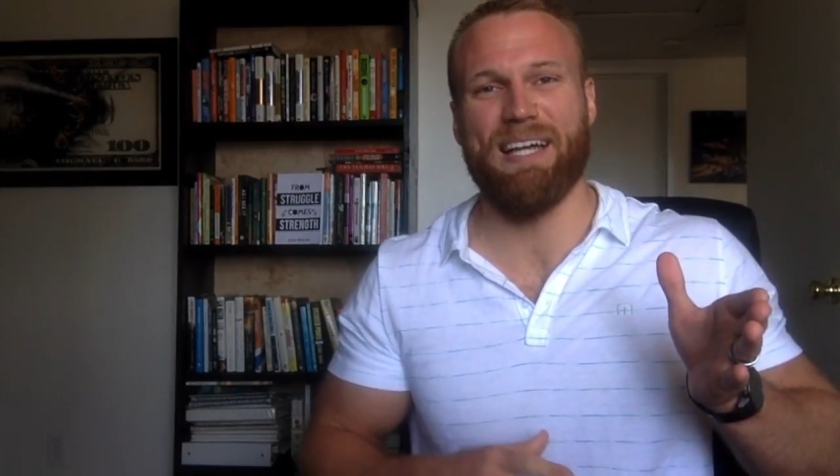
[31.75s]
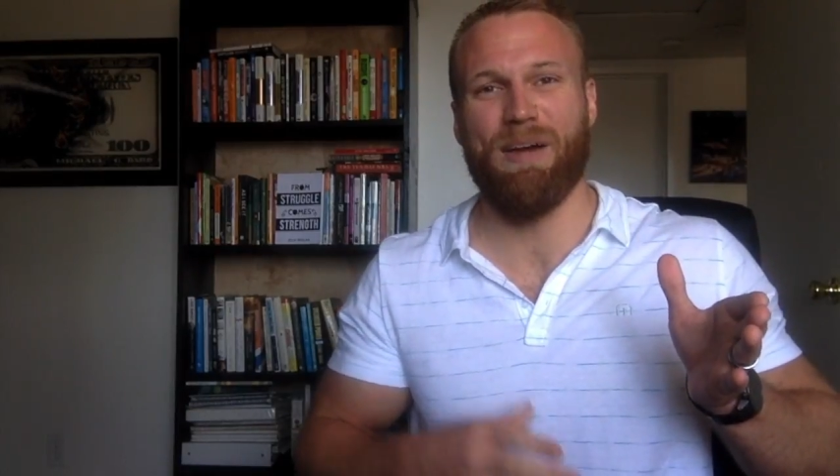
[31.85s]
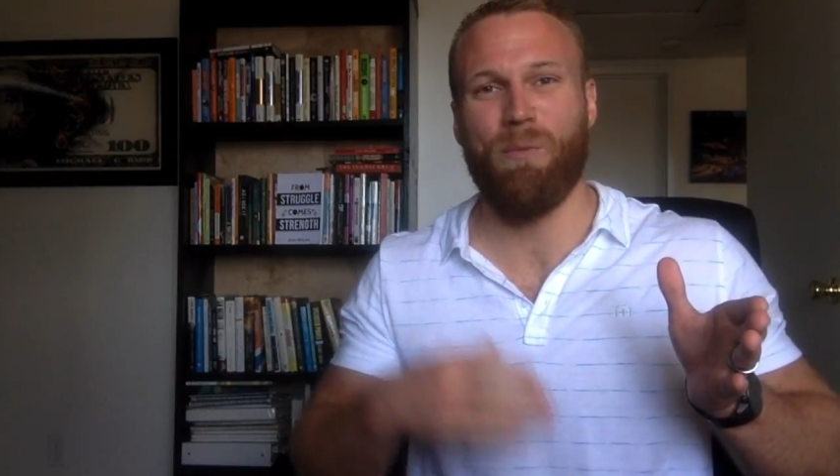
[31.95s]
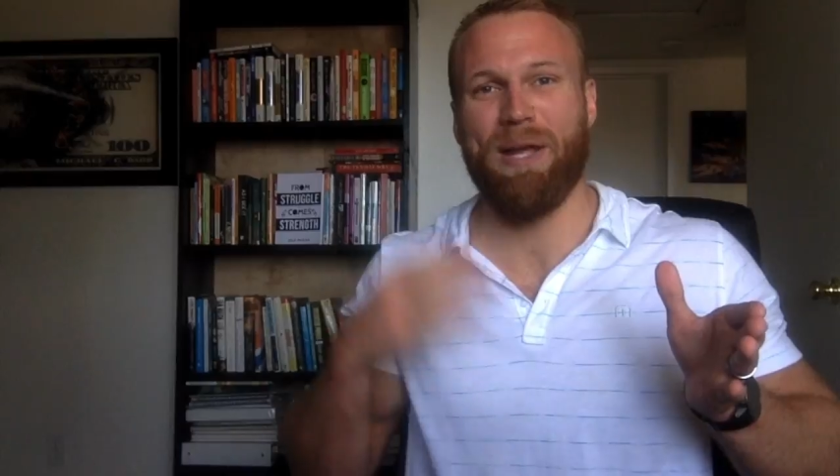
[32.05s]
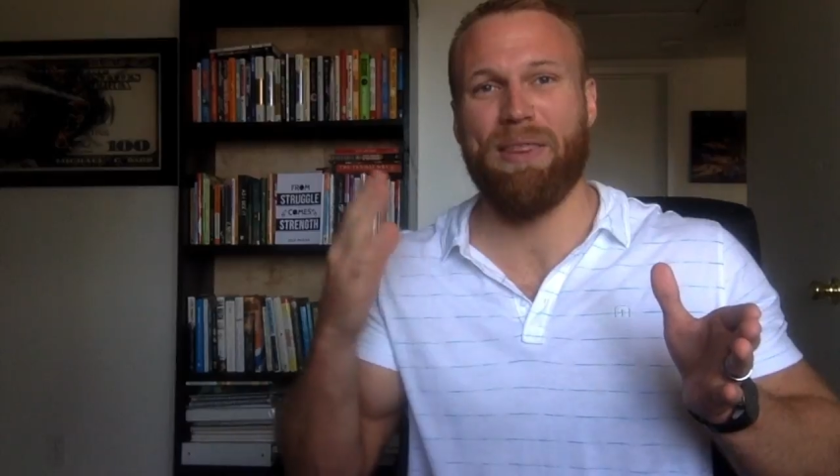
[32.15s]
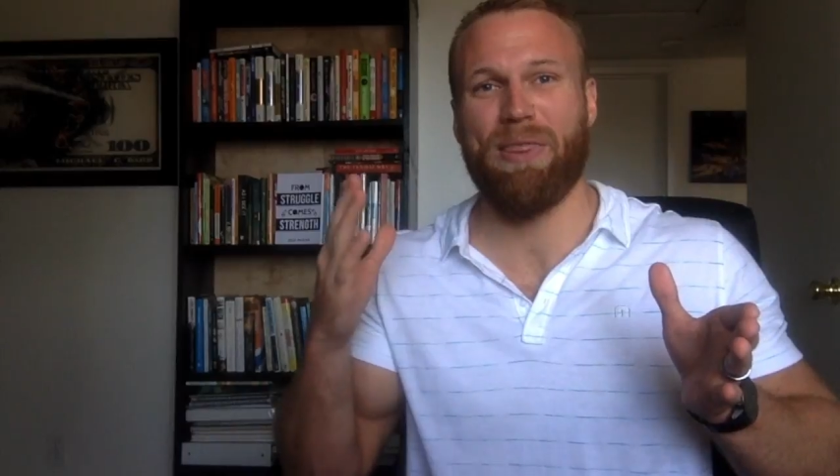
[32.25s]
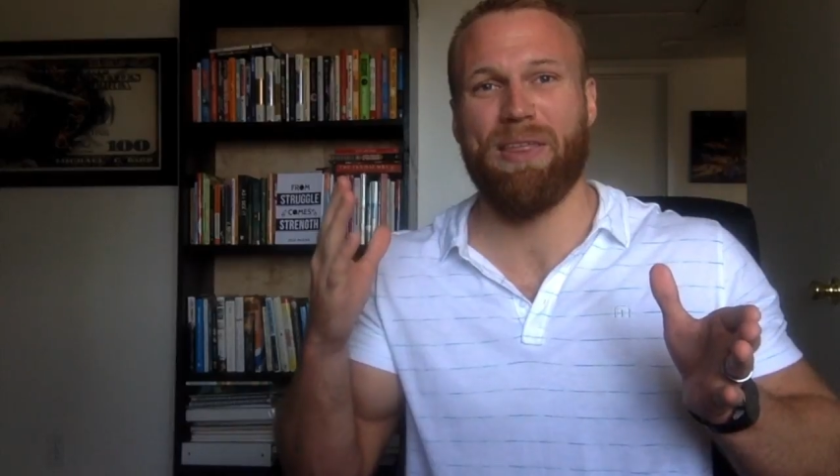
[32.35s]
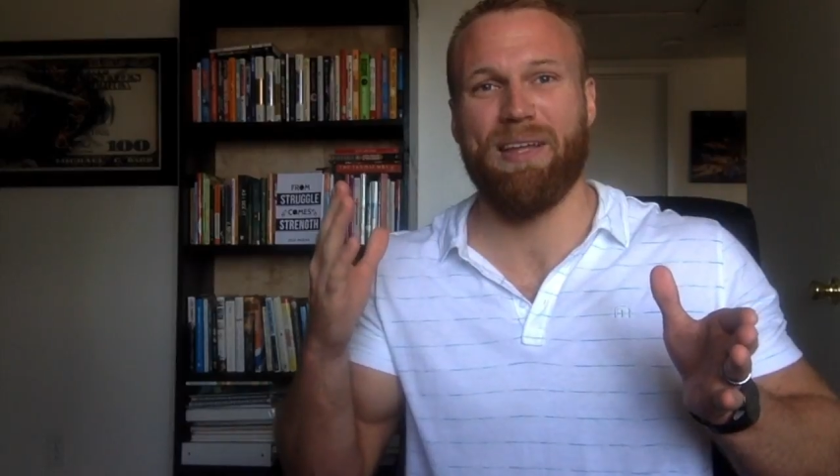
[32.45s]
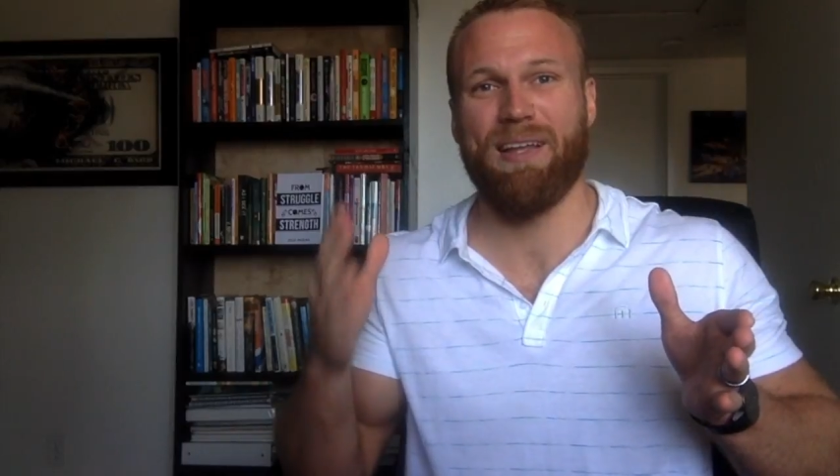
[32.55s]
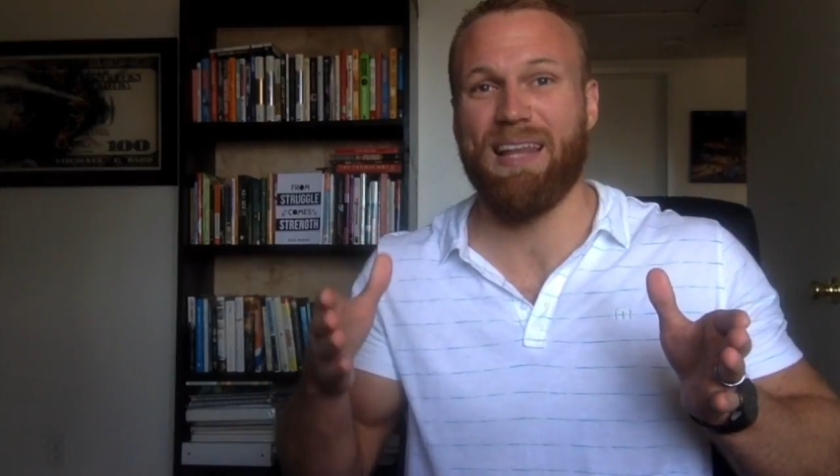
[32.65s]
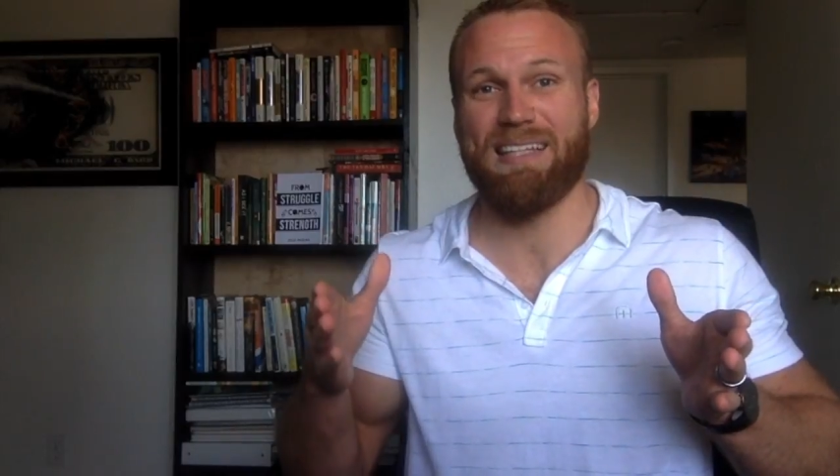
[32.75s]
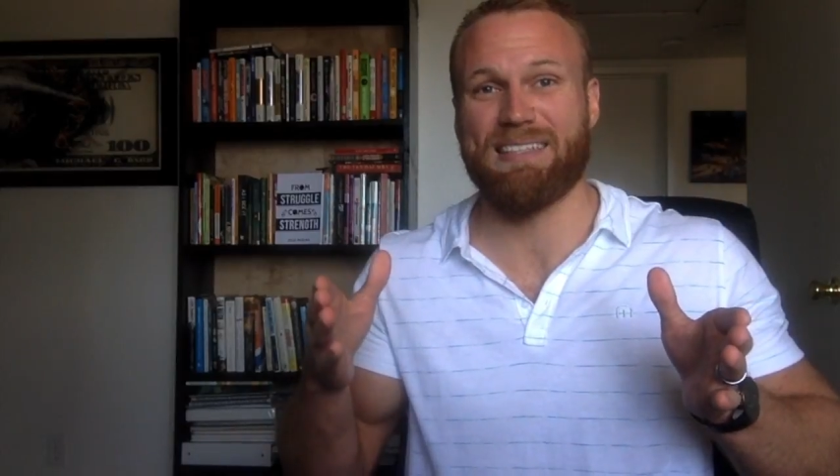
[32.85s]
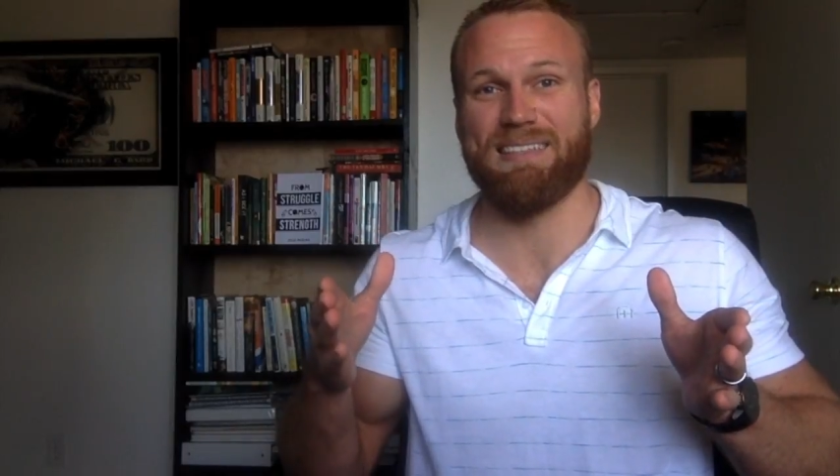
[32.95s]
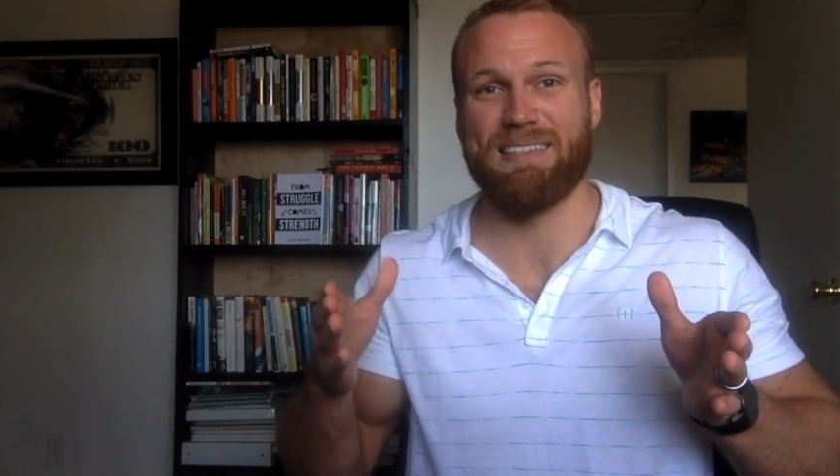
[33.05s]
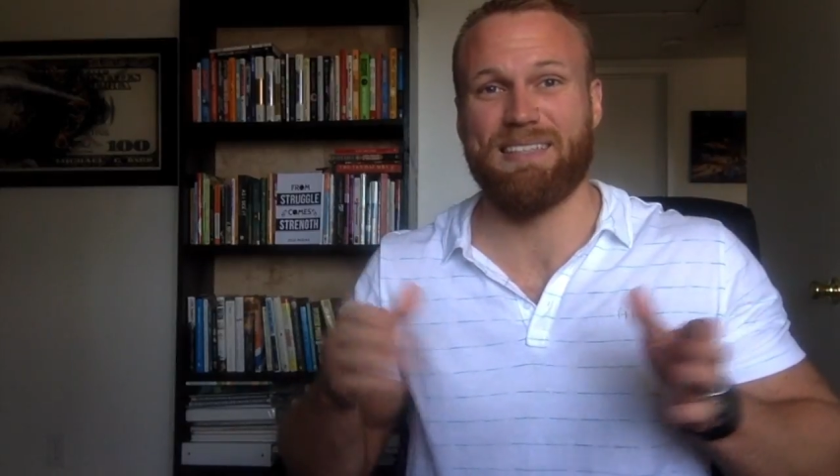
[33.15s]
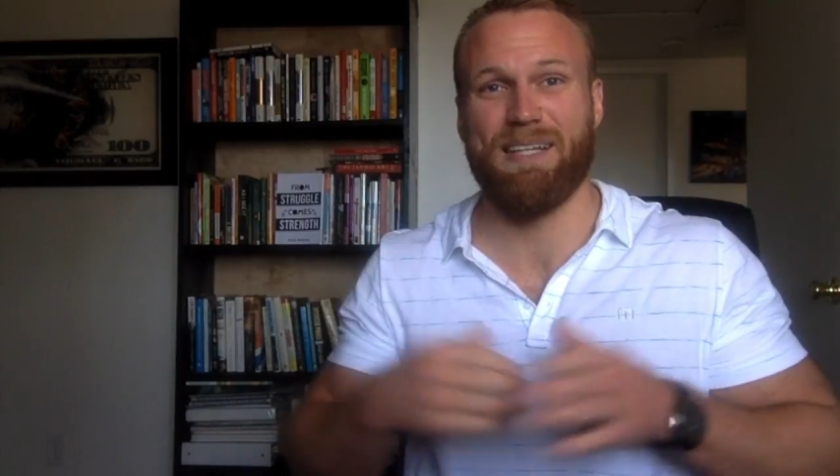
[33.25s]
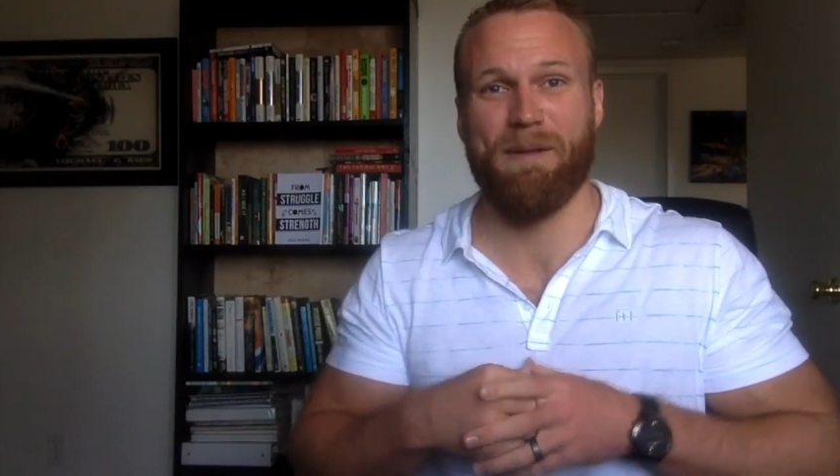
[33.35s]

with lessons.